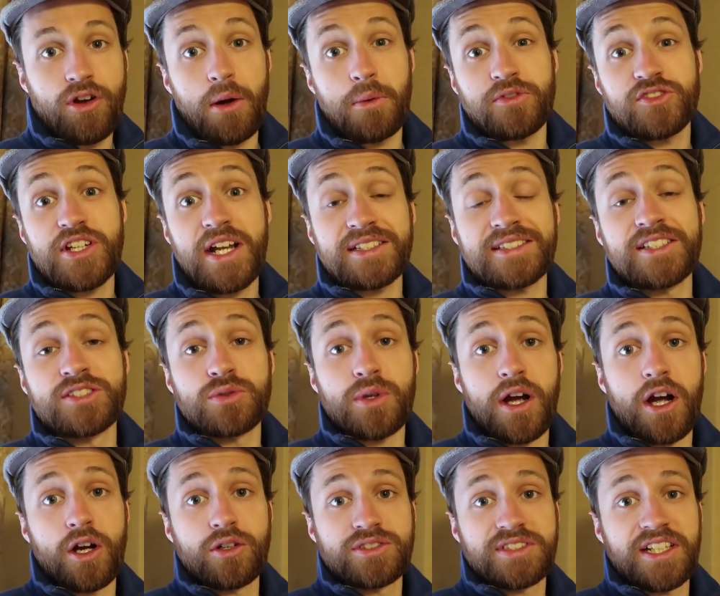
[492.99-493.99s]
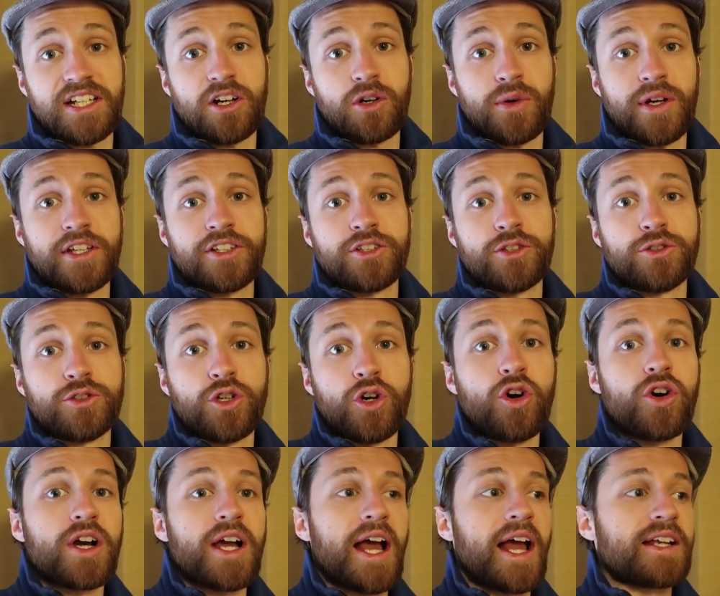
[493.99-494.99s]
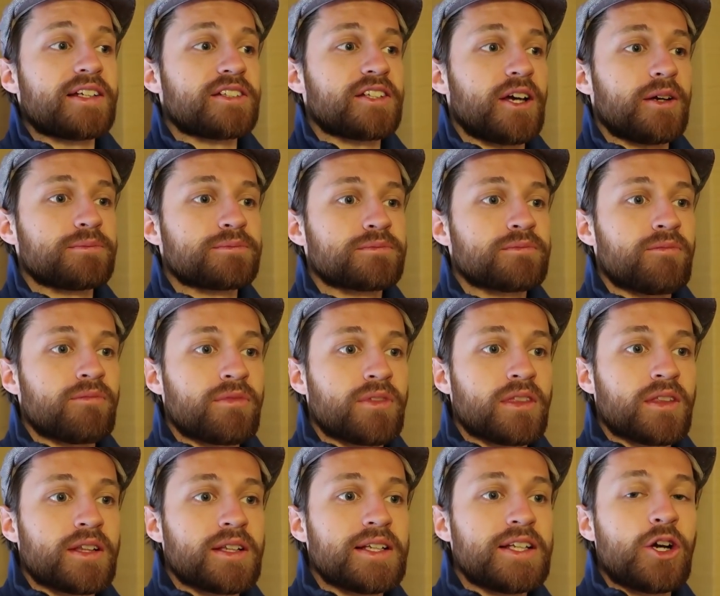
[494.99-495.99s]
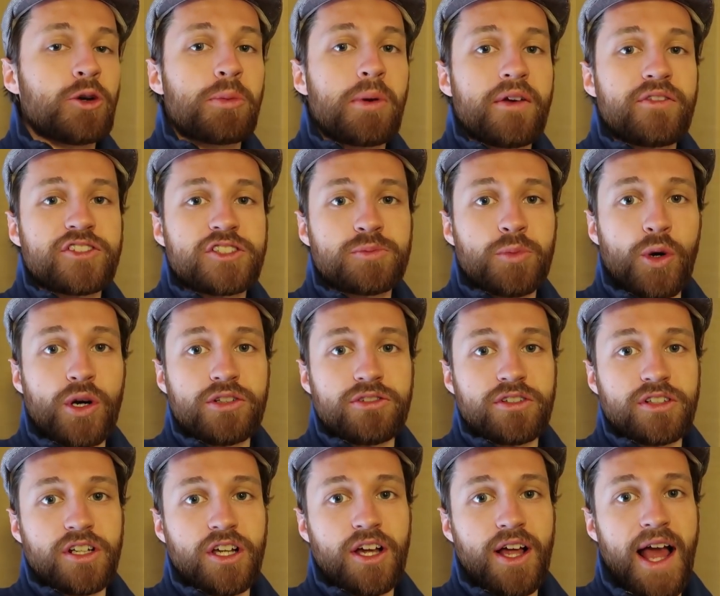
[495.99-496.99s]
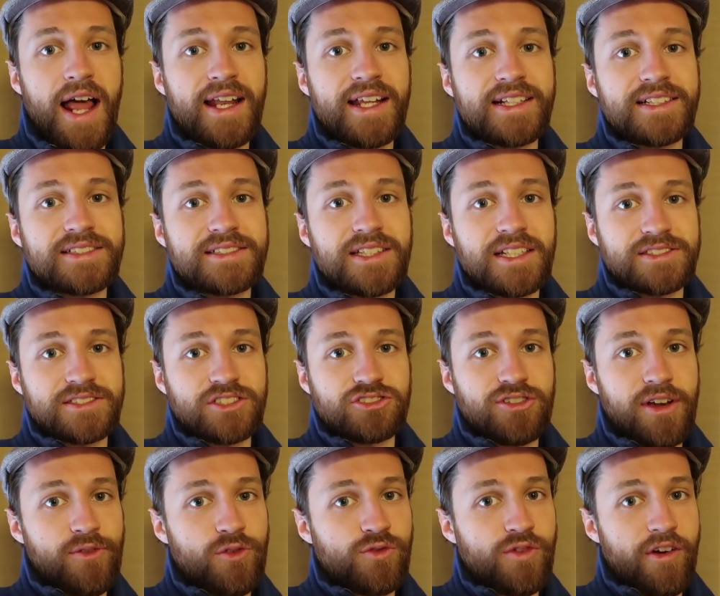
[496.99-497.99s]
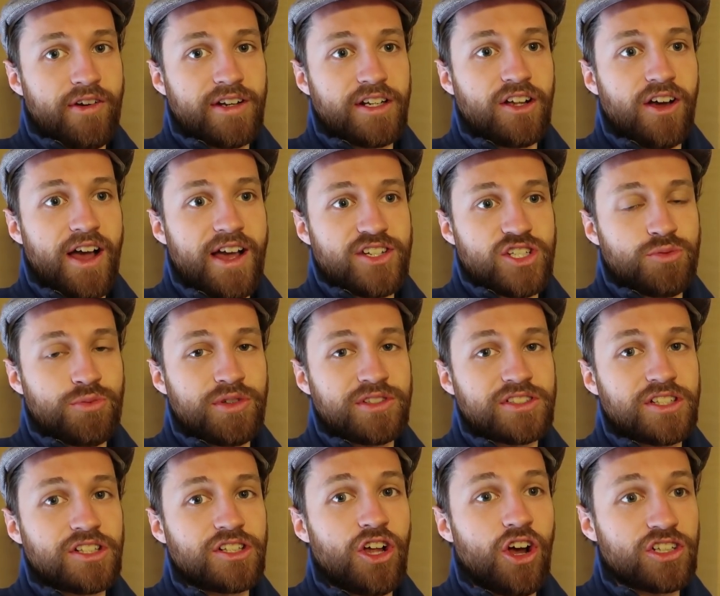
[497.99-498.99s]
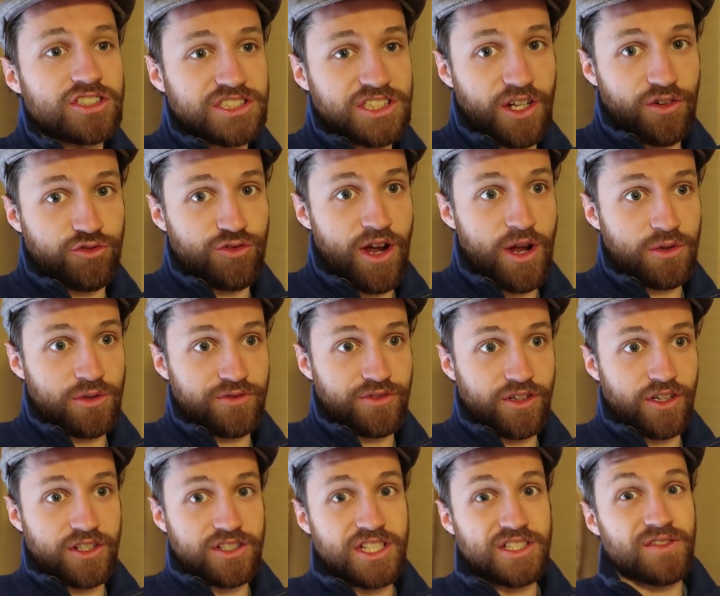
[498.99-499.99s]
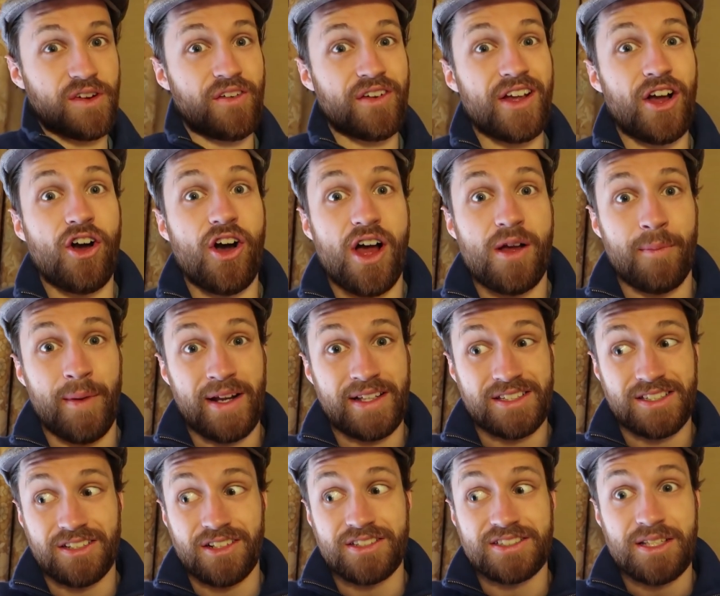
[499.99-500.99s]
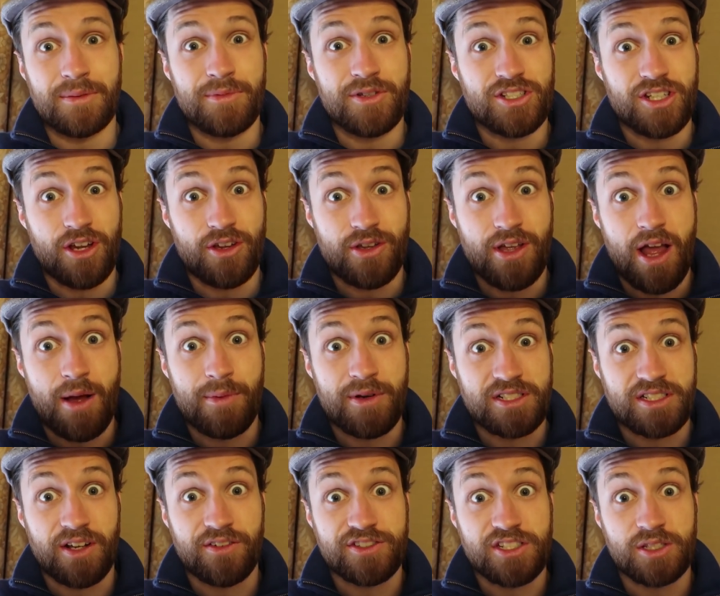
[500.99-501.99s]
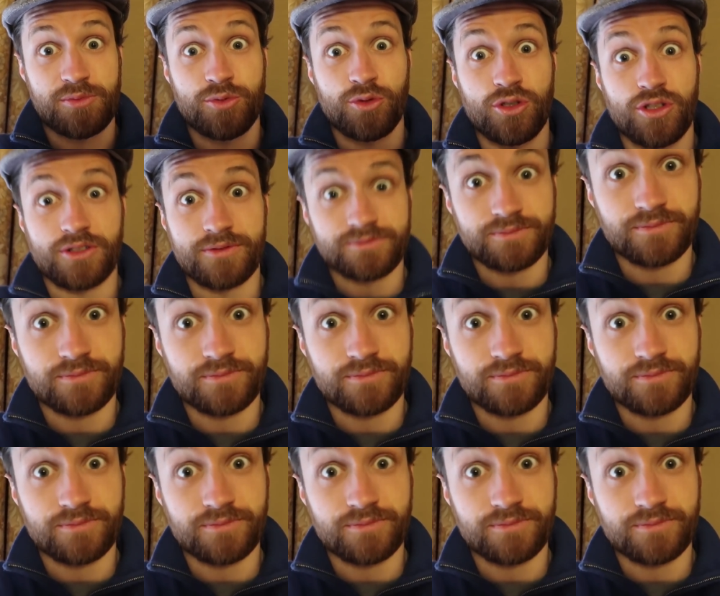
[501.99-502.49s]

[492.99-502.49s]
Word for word: Right, we've checked into our hotel in New York, and a um, little bit of a spoiler alert, Alex doesn't travel very light. She brings a lot of stuff around with her. She's very high maintenance. Let me show you how much stuff she's bought.